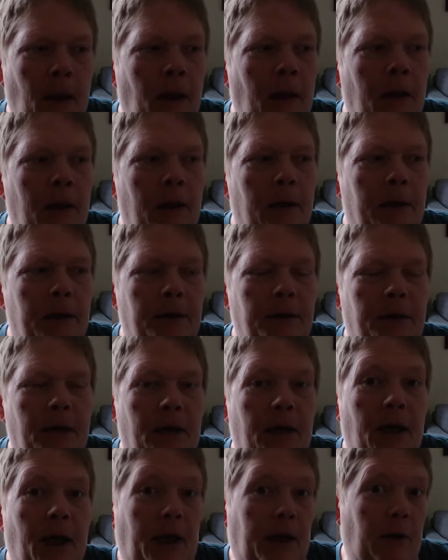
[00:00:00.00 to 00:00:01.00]
And
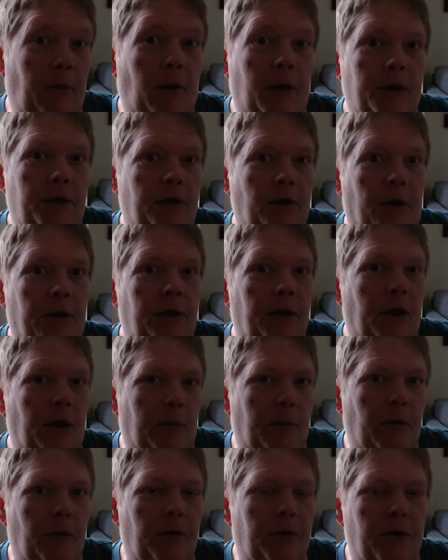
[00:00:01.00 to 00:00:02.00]
anyway, so I did. I
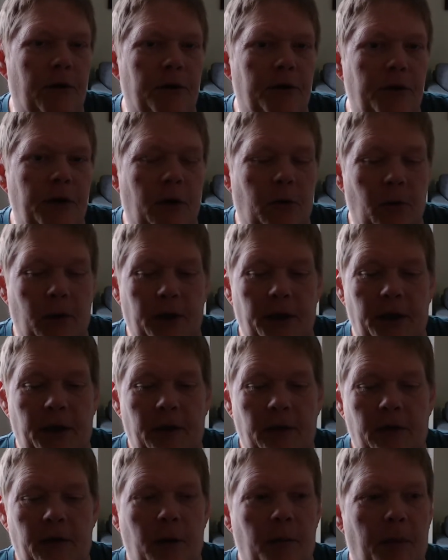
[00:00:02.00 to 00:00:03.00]
put £30 in,
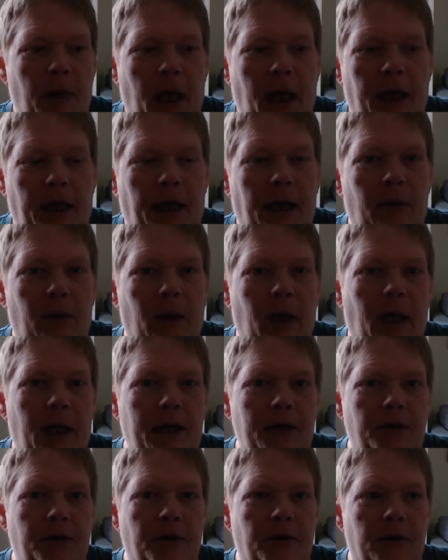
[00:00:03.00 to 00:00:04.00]
and about an hour
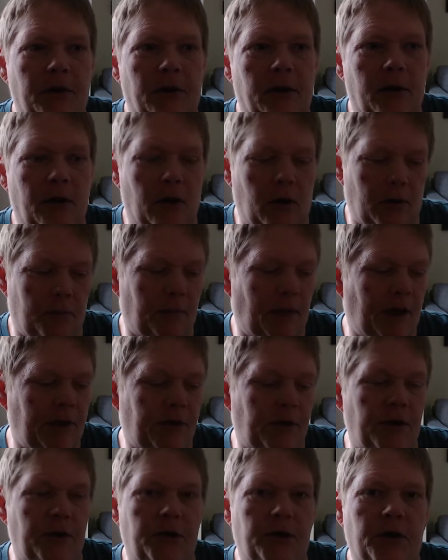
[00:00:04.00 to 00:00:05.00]
later, I got a
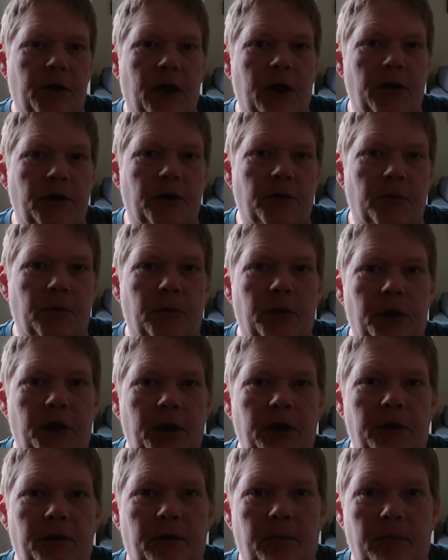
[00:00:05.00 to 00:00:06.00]
message saying
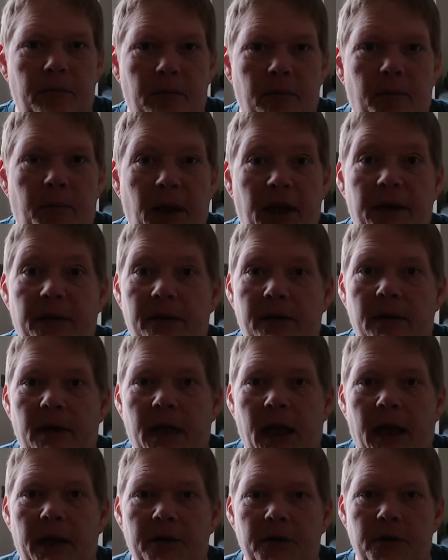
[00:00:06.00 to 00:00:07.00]
somebody had bid
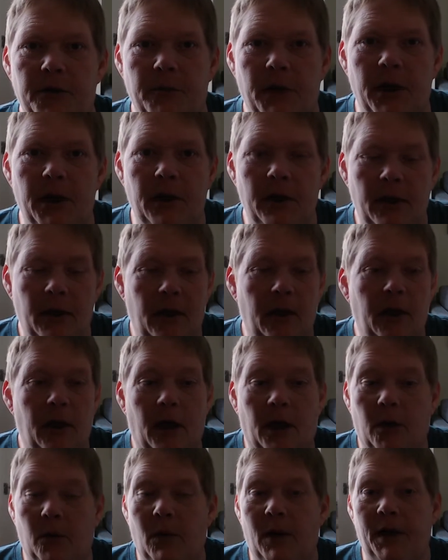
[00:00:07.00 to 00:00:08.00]
against me,
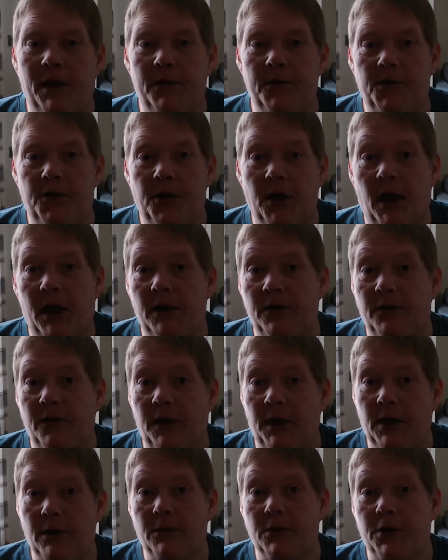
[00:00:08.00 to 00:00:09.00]
and I went and checked,
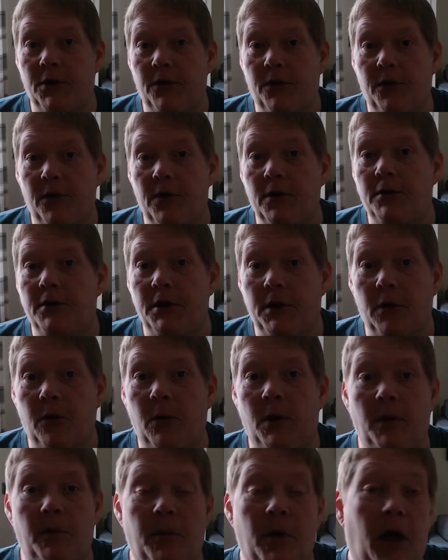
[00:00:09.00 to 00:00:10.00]
and it was at
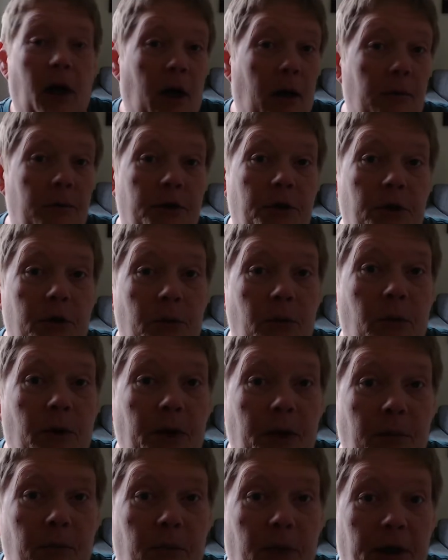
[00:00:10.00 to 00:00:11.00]
£30, but I was at the
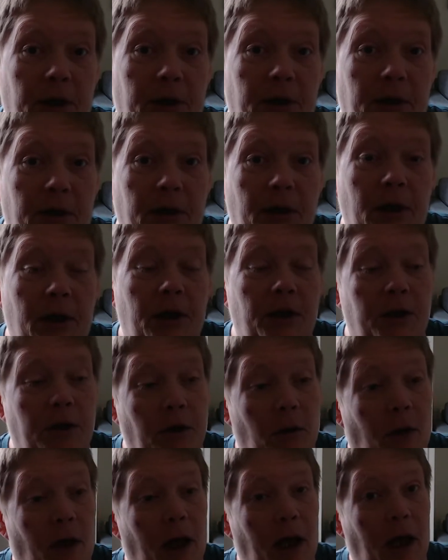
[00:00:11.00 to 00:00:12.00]
winning bidder.
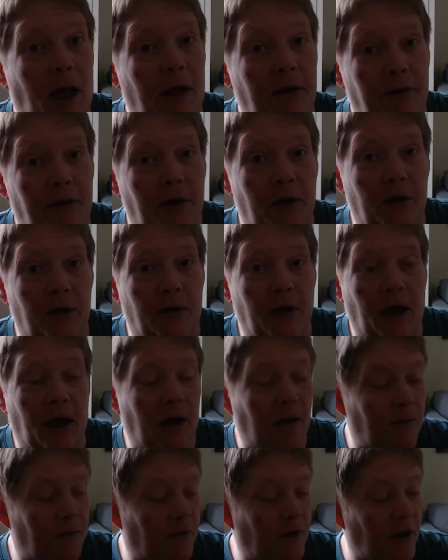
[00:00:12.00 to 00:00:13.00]
So I left it at that.
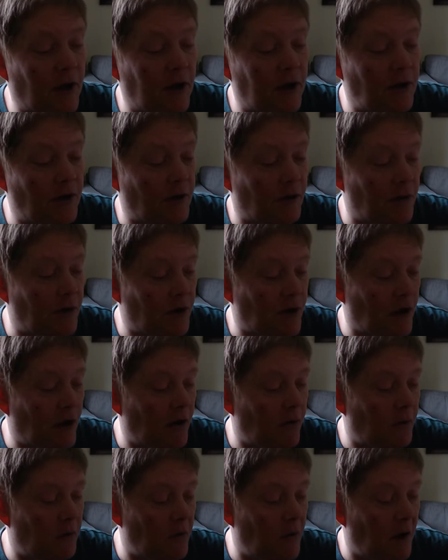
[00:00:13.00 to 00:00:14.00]
I'm thinking to
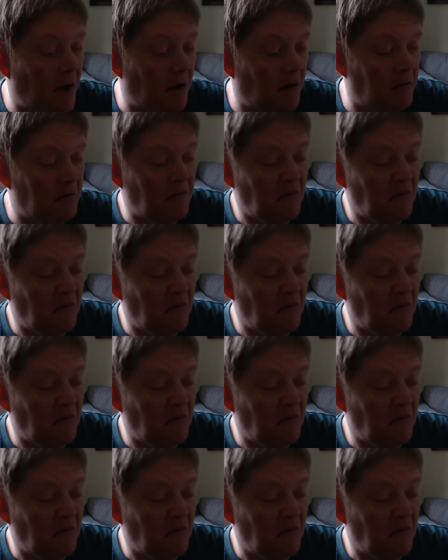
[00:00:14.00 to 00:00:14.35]
myself, well,